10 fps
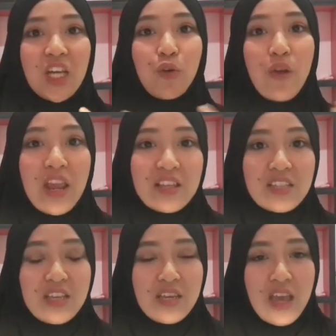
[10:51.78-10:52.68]

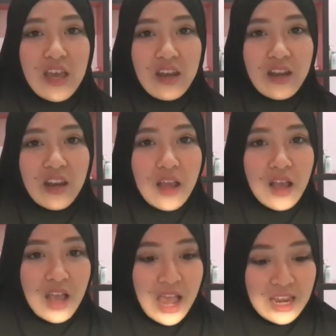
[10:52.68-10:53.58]
crazy and
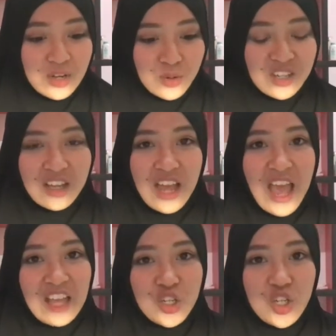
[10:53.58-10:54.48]
I look
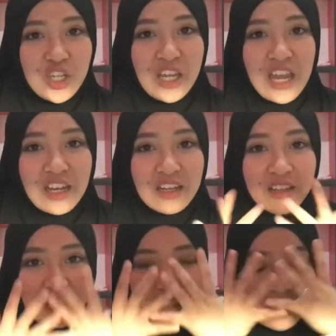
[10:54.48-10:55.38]
ashy
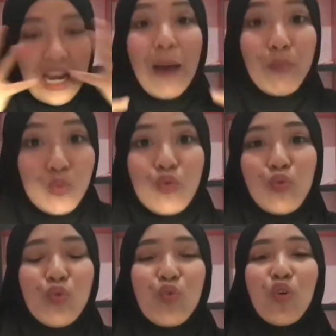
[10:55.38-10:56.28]
and
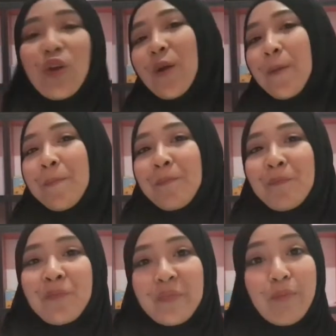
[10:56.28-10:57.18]
glabu,
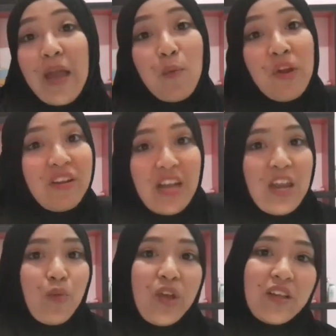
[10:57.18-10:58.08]
but I wear it
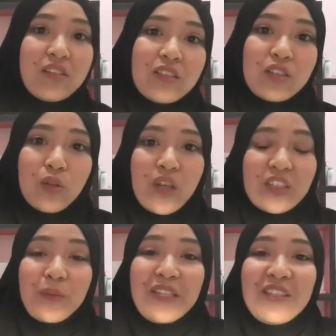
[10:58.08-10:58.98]
anyway because it's so
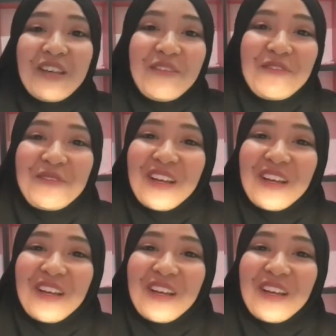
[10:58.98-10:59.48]
expensive.